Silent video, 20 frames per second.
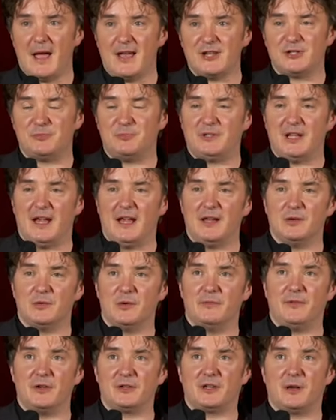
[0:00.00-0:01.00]
mashed potato,
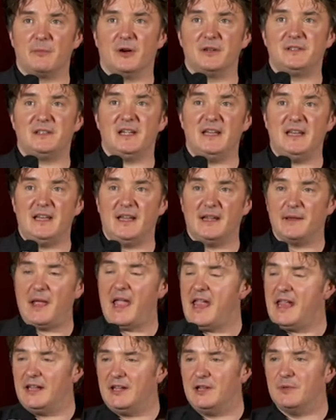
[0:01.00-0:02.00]
a vodka martini,
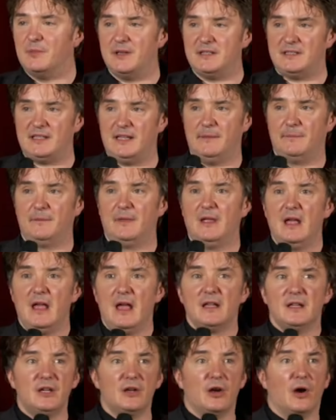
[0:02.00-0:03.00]
hey, you busy?
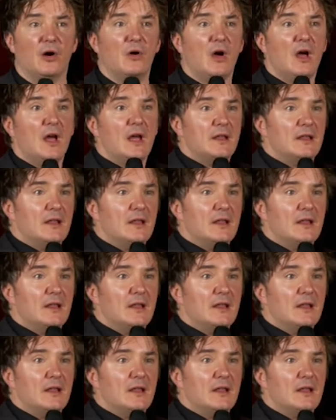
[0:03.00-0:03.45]
You know.